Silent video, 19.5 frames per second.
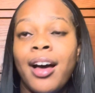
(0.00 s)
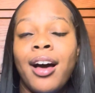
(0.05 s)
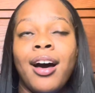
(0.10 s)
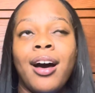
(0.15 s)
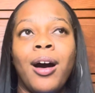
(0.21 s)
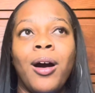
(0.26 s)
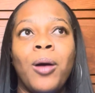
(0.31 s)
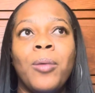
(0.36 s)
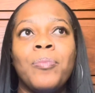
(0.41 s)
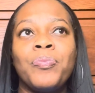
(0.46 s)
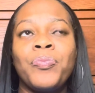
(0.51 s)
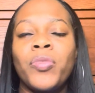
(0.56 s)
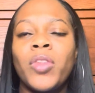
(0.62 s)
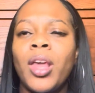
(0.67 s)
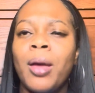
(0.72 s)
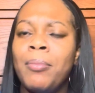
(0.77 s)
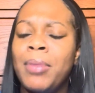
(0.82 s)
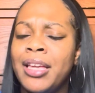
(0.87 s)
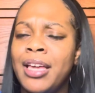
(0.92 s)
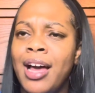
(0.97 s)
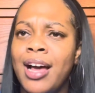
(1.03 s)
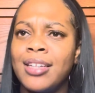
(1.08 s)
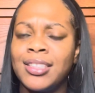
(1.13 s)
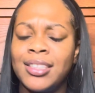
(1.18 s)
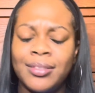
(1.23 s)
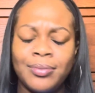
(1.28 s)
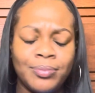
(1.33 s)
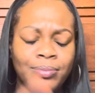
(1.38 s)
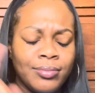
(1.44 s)
Um, but
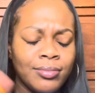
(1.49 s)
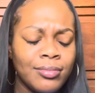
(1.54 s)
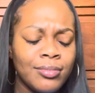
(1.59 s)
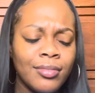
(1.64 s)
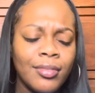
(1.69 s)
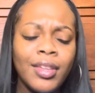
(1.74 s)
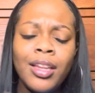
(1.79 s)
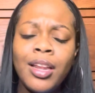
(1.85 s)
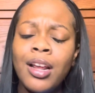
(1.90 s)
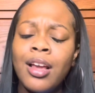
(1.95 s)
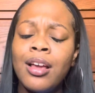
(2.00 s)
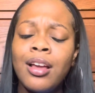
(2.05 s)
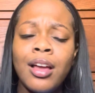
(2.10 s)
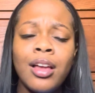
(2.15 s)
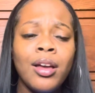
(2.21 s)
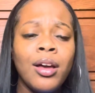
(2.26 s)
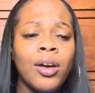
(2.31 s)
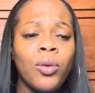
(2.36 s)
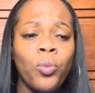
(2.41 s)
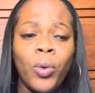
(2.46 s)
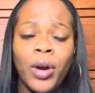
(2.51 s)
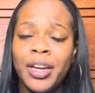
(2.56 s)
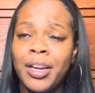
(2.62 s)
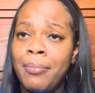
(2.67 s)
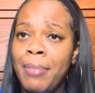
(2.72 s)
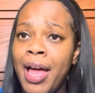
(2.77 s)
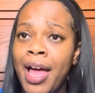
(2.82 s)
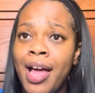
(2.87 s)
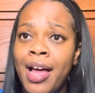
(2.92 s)
yes, wear
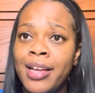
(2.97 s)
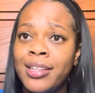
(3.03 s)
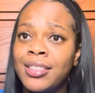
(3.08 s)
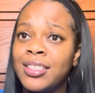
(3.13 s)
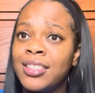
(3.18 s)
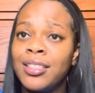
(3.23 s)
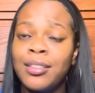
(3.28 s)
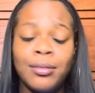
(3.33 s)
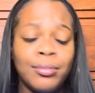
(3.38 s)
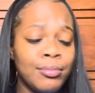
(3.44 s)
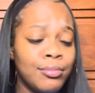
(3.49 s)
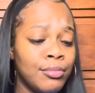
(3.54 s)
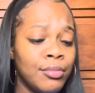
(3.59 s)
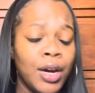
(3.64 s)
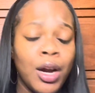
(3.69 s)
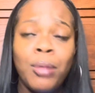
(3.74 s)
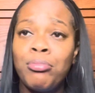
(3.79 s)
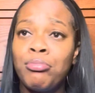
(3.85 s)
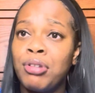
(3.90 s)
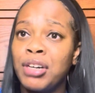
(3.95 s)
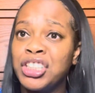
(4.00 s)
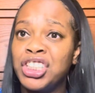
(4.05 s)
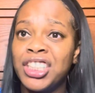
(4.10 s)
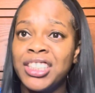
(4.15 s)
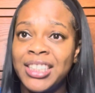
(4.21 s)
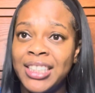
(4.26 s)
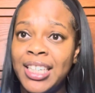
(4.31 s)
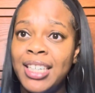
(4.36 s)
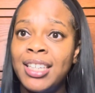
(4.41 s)
your mask, brush
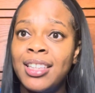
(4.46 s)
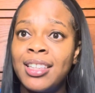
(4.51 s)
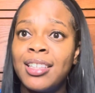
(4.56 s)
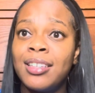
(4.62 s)
your teeth,